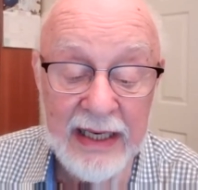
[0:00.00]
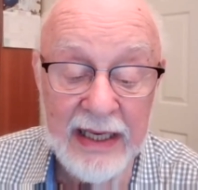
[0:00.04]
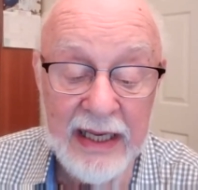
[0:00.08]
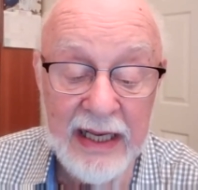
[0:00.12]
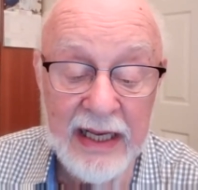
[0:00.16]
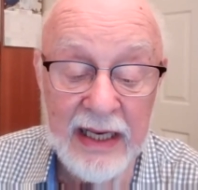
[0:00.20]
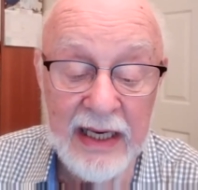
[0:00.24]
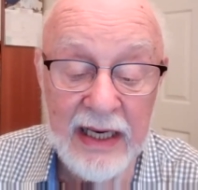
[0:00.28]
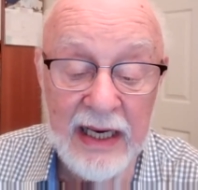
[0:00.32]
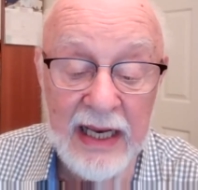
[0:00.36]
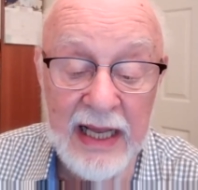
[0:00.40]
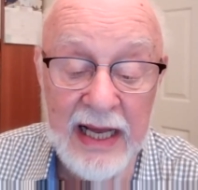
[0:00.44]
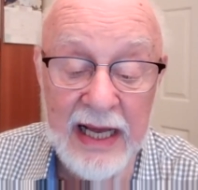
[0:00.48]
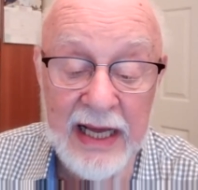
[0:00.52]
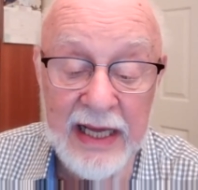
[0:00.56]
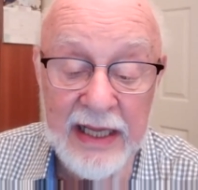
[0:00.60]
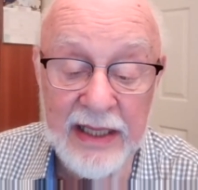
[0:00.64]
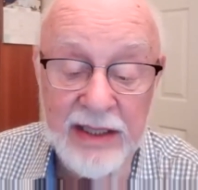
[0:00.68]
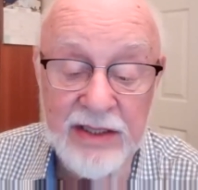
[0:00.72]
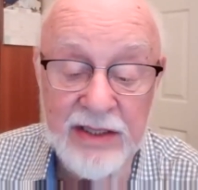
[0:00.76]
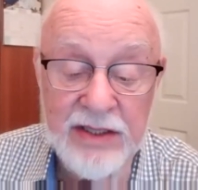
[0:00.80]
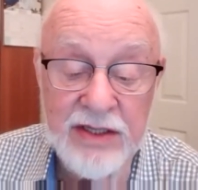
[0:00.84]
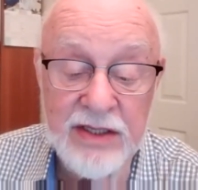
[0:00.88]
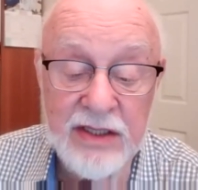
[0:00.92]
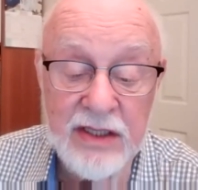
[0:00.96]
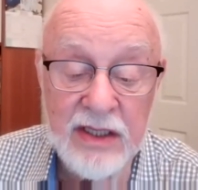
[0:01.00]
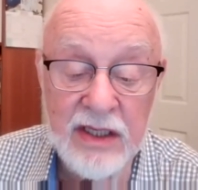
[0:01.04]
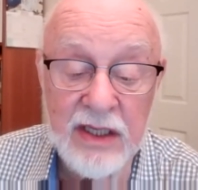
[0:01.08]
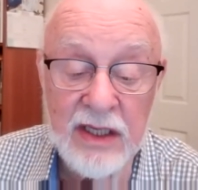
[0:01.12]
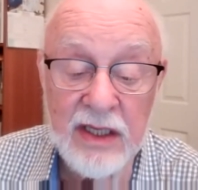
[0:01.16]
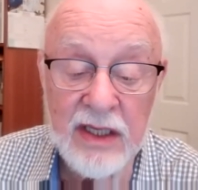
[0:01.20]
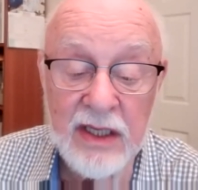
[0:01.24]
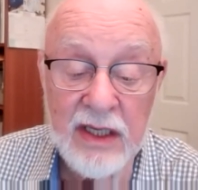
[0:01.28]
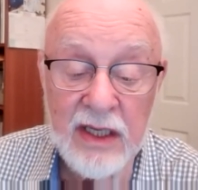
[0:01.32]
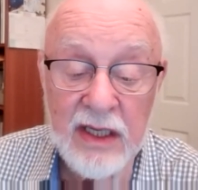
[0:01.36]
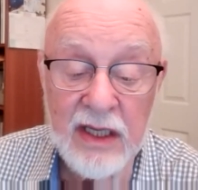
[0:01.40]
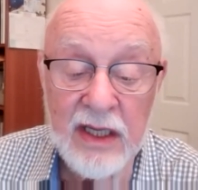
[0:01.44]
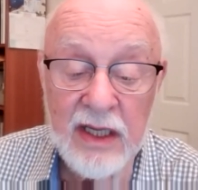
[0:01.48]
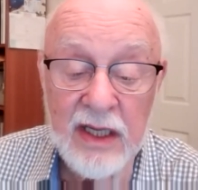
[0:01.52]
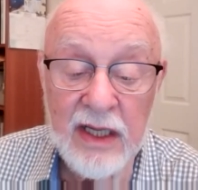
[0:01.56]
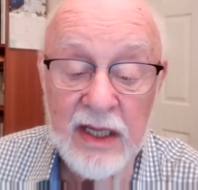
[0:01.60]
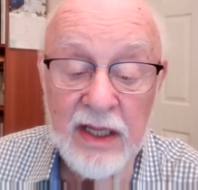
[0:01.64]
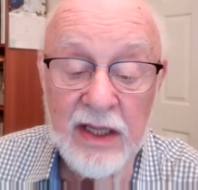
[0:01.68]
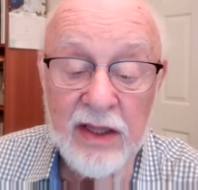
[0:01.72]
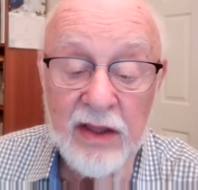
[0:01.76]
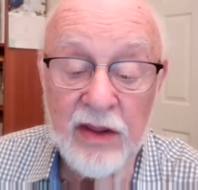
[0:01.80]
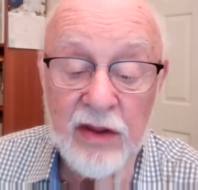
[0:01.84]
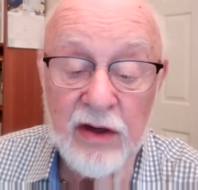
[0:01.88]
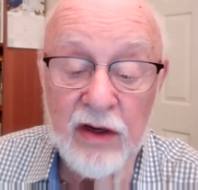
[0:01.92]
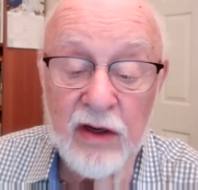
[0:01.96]
Alliance.
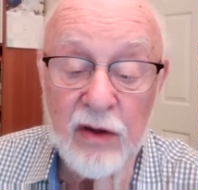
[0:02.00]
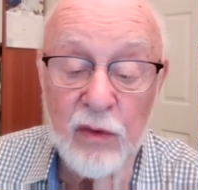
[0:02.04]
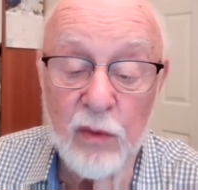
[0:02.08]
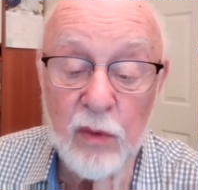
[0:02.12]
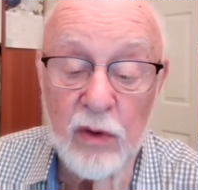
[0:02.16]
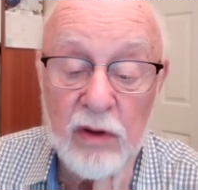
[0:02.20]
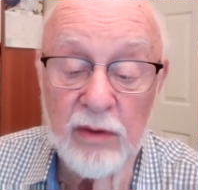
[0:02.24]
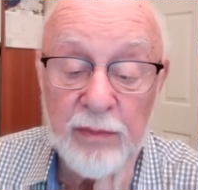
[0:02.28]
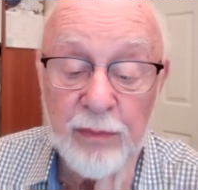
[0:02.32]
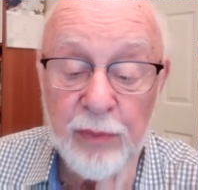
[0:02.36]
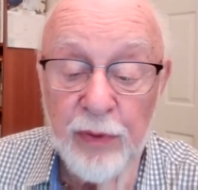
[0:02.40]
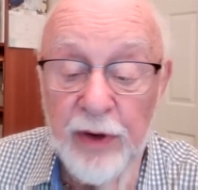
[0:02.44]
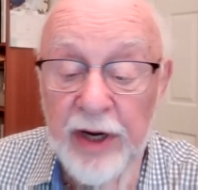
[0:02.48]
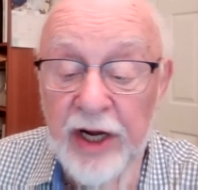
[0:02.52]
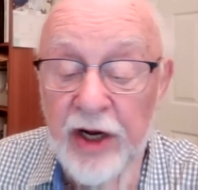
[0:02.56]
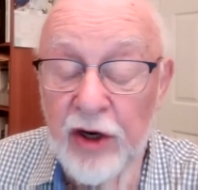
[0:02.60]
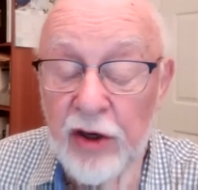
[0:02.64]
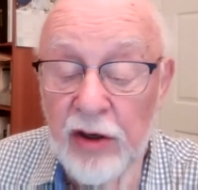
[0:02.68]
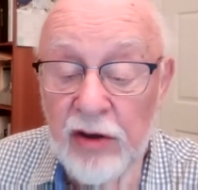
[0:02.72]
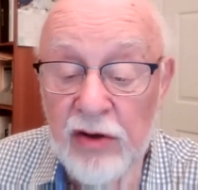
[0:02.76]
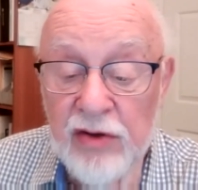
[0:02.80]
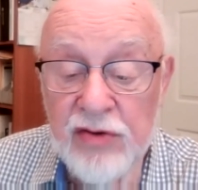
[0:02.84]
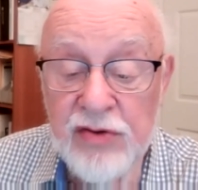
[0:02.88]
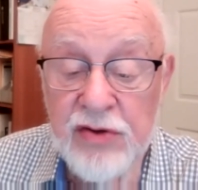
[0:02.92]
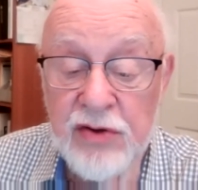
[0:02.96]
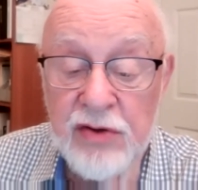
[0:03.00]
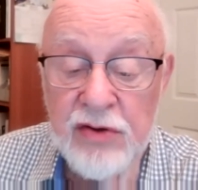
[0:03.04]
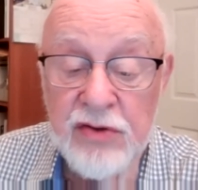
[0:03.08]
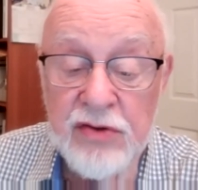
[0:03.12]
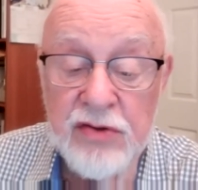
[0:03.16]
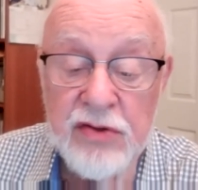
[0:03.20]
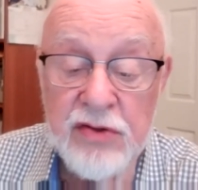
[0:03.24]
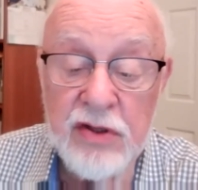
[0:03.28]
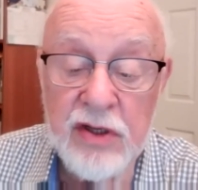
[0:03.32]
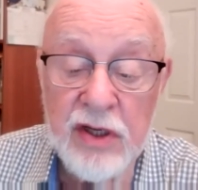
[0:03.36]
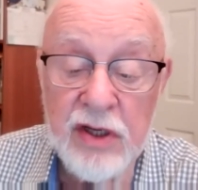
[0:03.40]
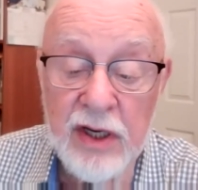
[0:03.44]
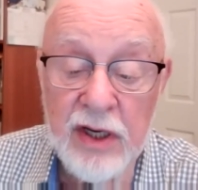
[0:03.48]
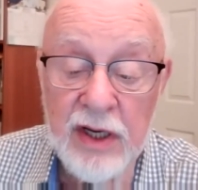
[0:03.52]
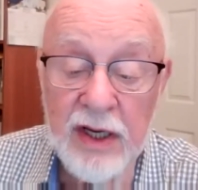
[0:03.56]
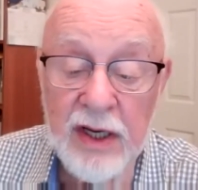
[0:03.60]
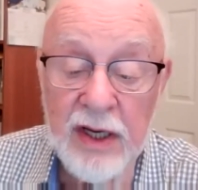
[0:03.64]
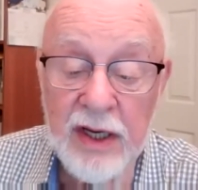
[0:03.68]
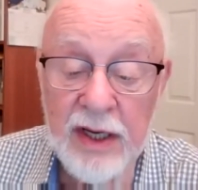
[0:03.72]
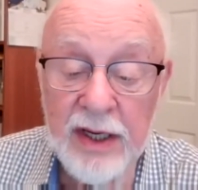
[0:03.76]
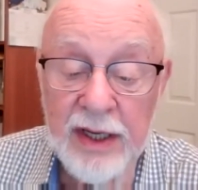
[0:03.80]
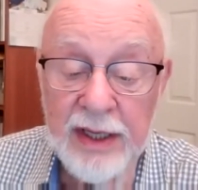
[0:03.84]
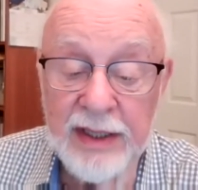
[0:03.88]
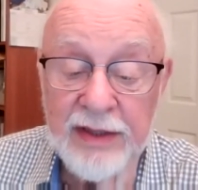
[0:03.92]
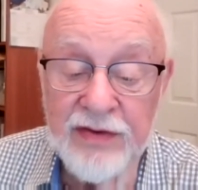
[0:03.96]
There were precursors
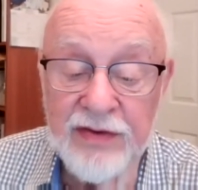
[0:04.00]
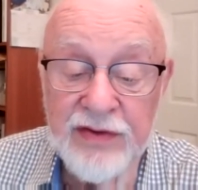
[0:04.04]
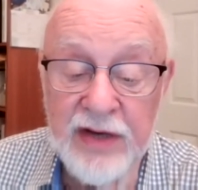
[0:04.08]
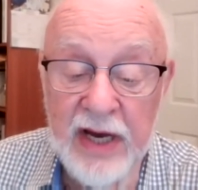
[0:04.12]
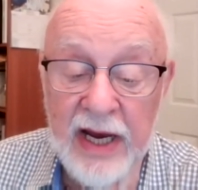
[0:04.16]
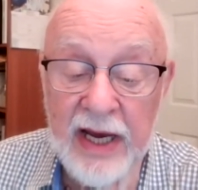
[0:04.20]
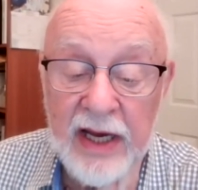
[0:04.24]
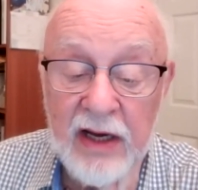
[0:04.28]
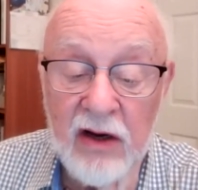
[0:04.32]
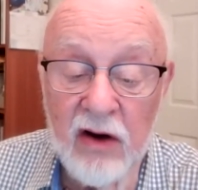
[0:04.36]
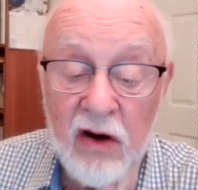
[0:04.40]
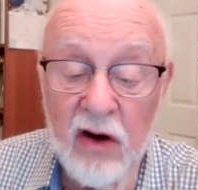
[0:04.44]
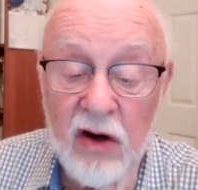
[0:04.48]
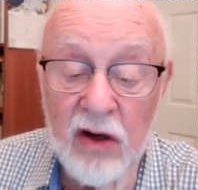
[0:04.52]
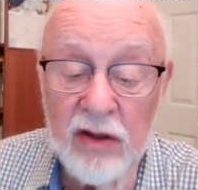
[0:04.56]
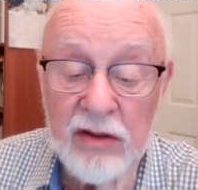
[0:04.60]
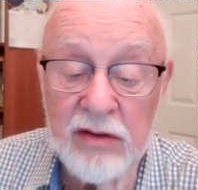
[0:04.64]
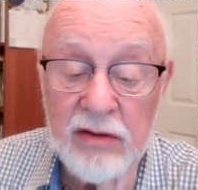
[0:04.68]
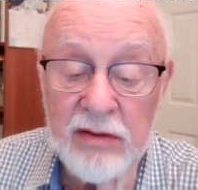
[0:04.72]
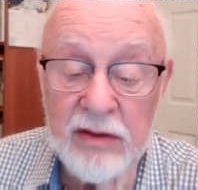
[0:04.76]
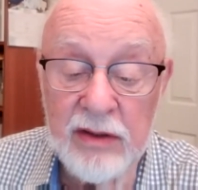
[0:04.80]
in Saigon